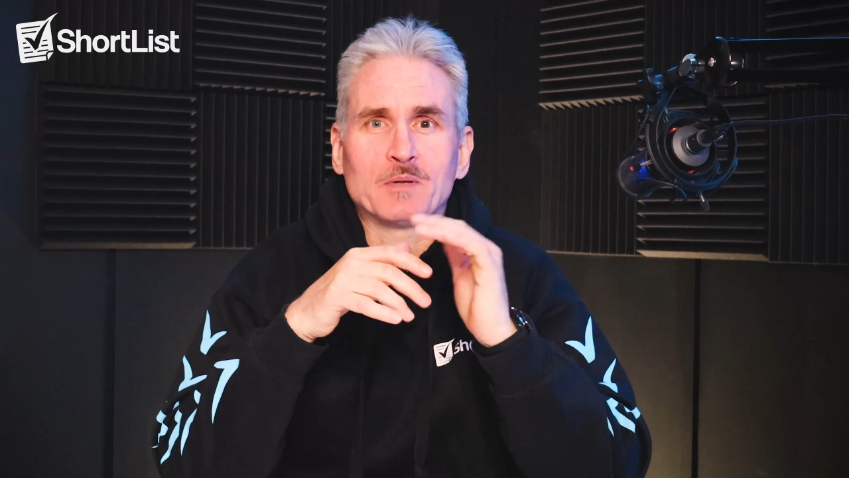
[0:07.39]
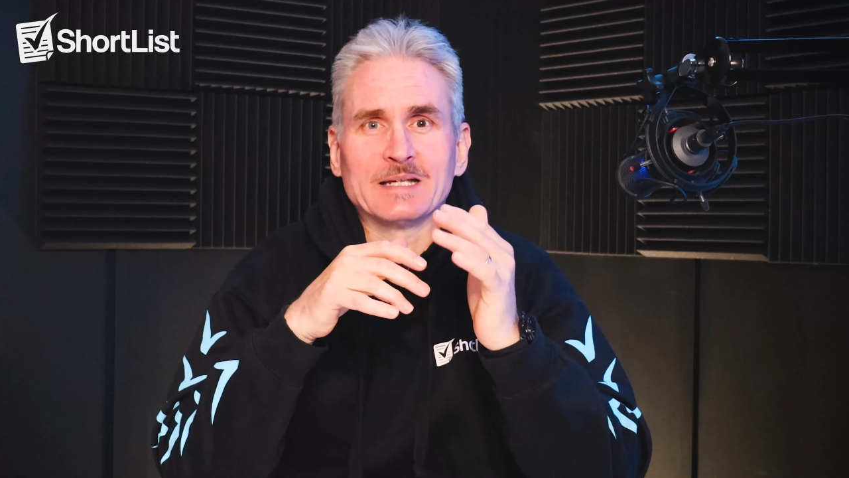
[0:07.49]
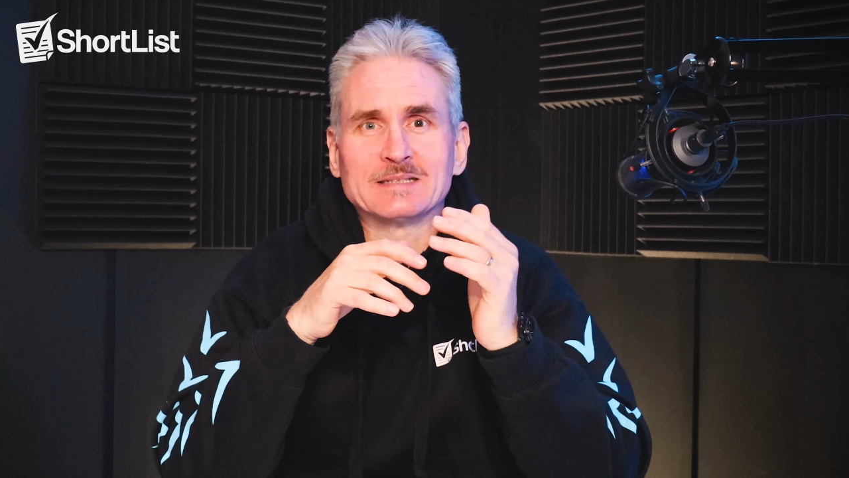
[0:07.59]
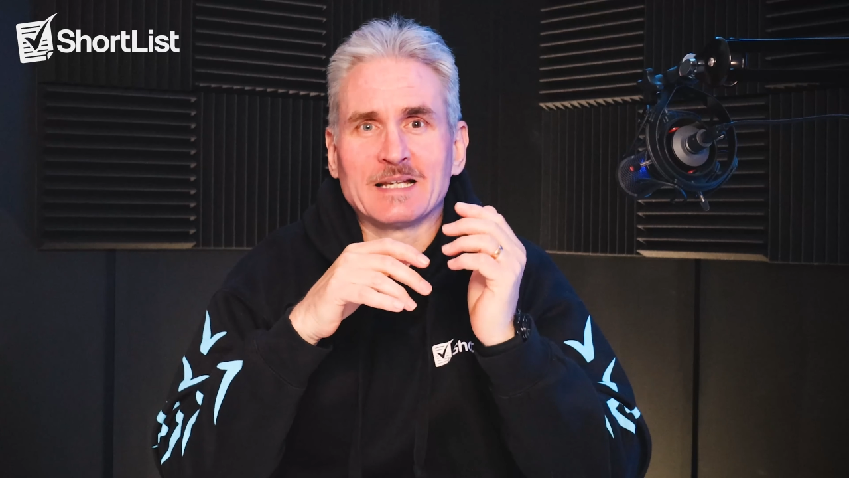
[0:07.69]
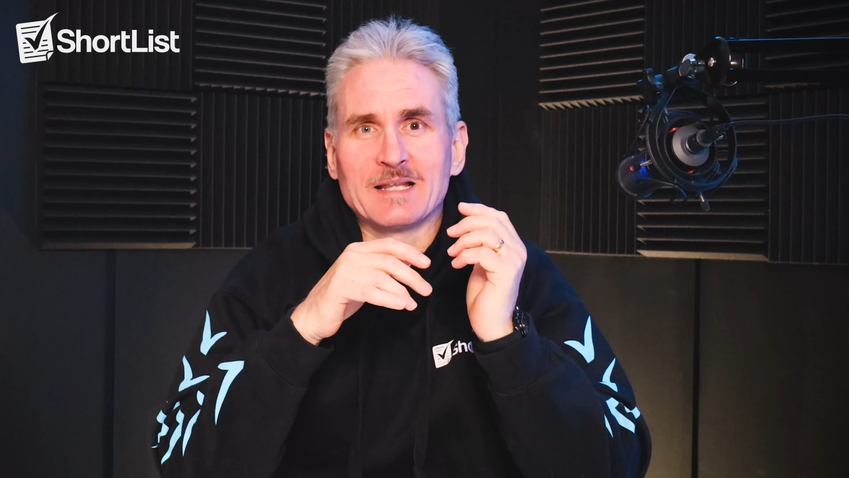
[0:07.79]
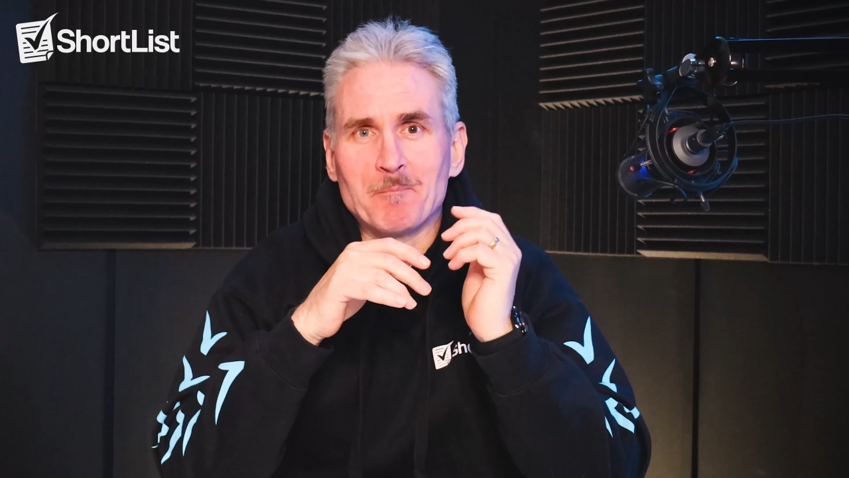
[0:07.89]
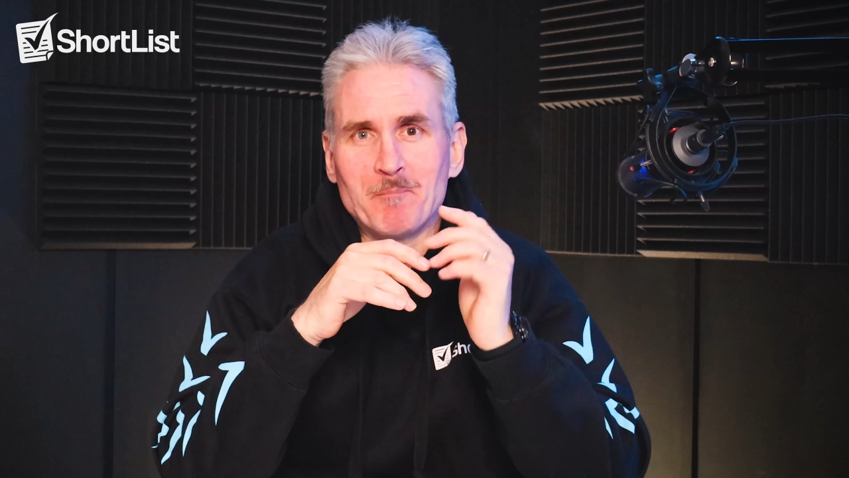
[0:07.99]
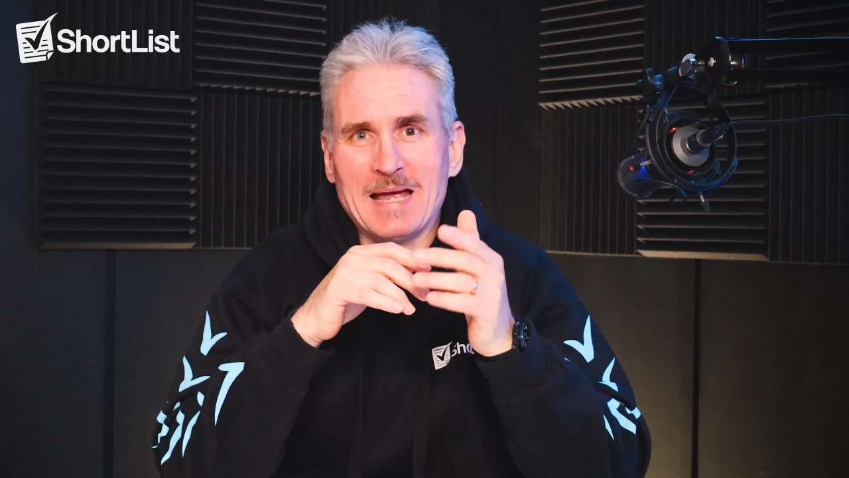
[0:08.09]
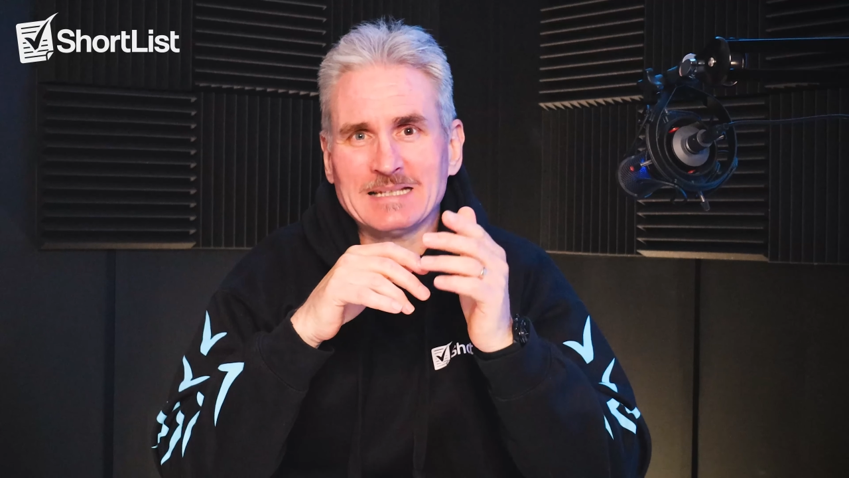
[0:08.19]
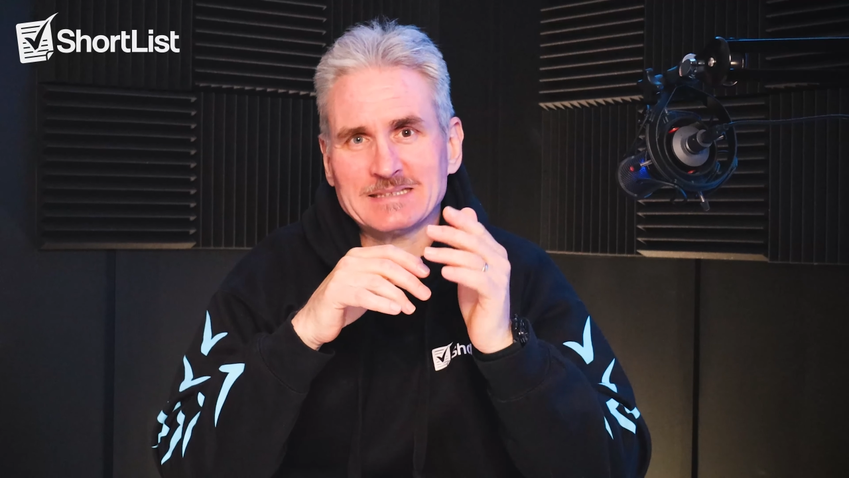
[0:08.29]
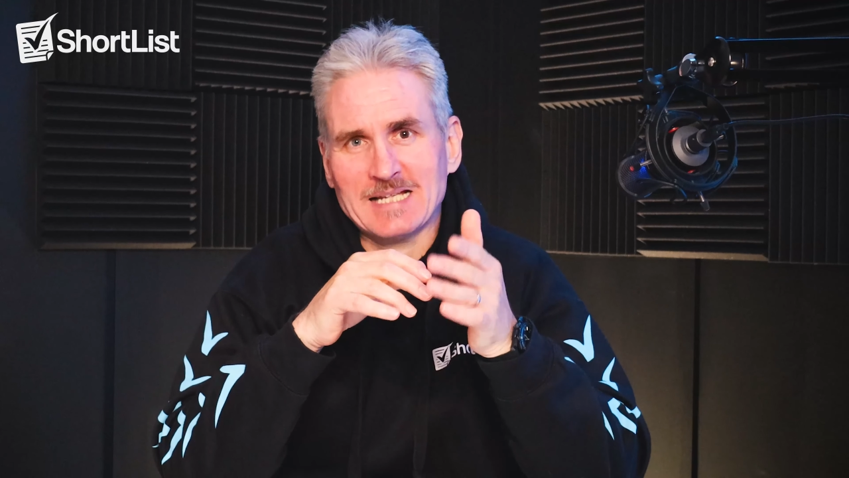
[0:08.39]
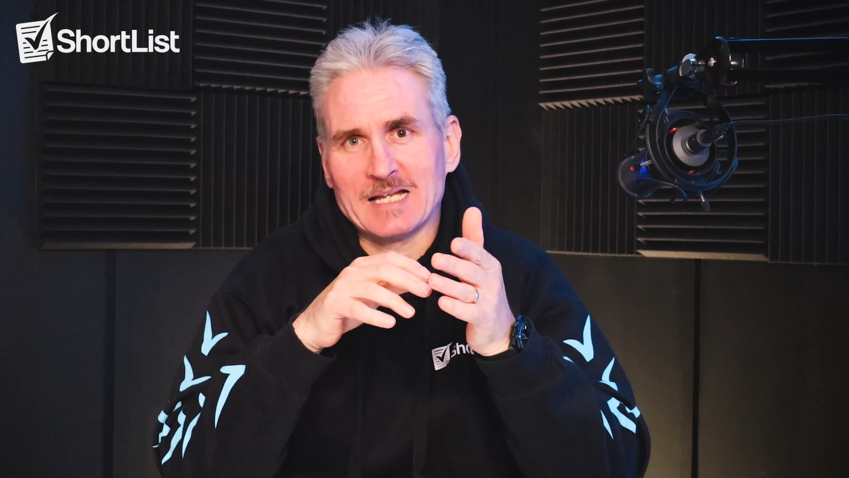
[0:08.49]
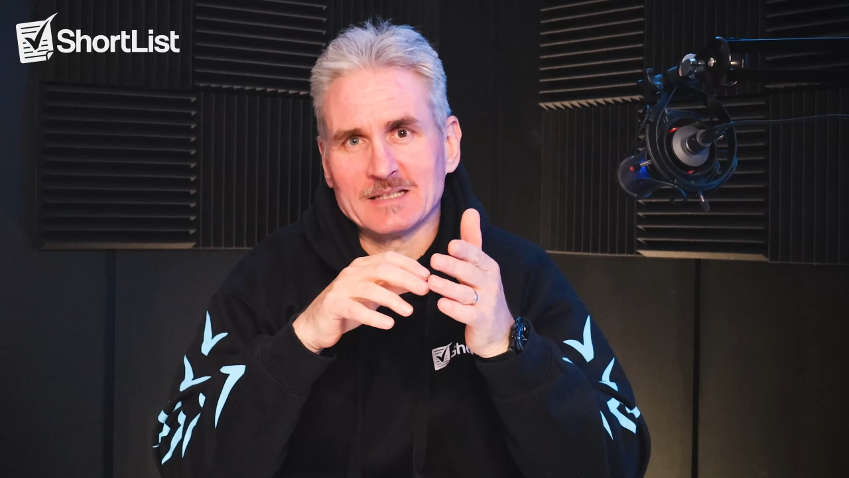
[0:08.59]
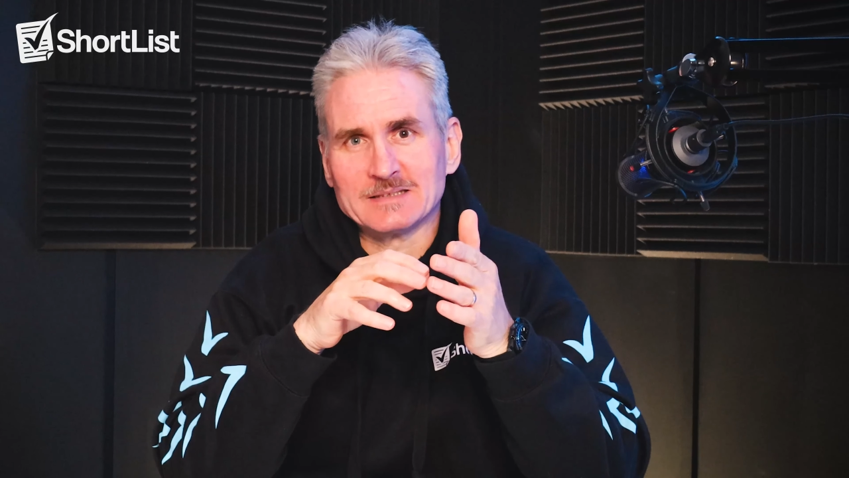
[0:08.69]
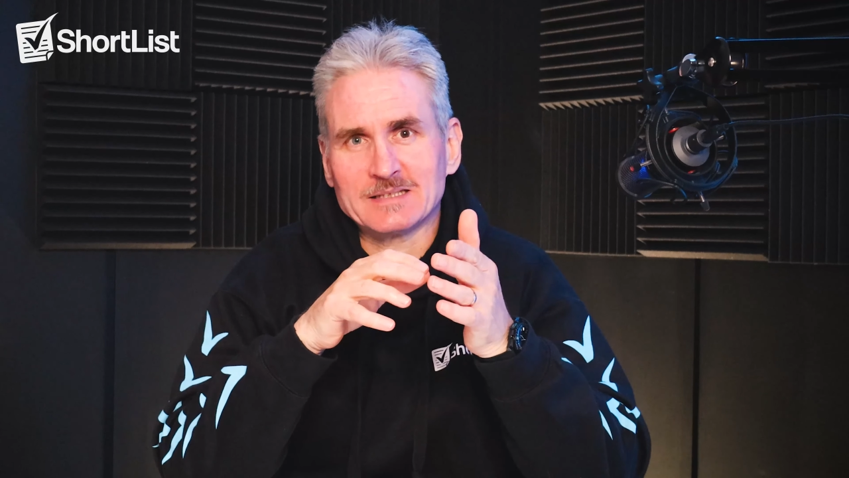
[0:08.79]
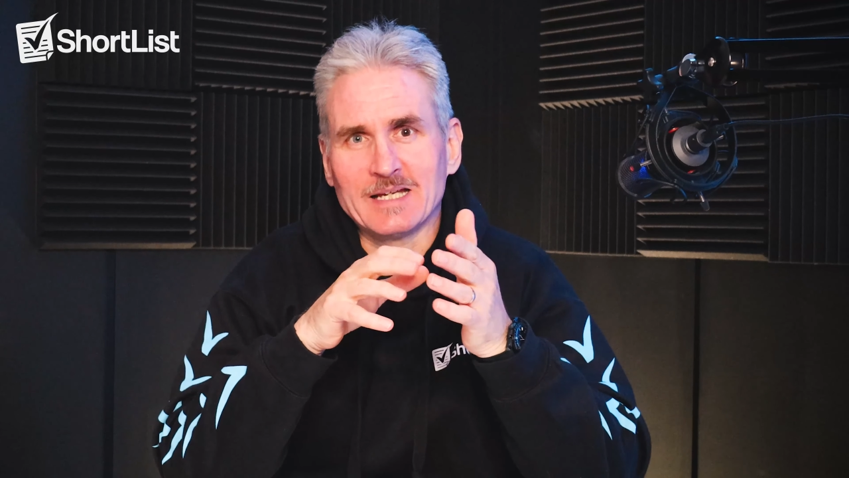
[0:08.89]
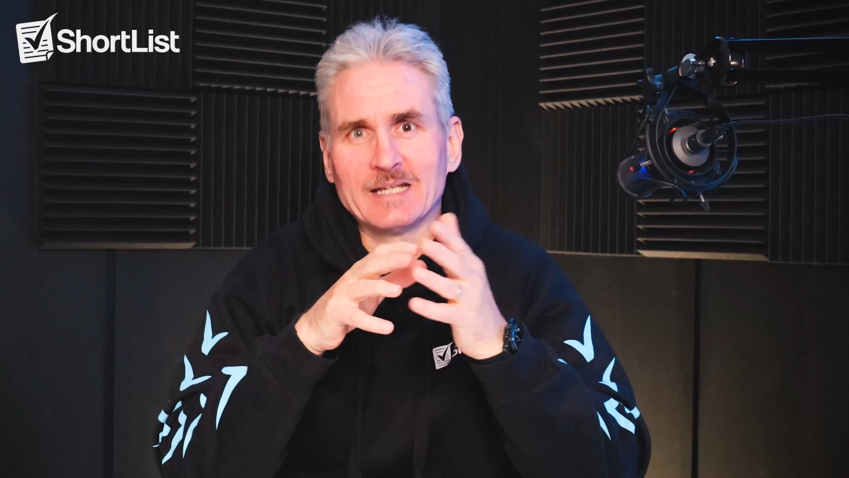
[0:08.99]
placing the best talent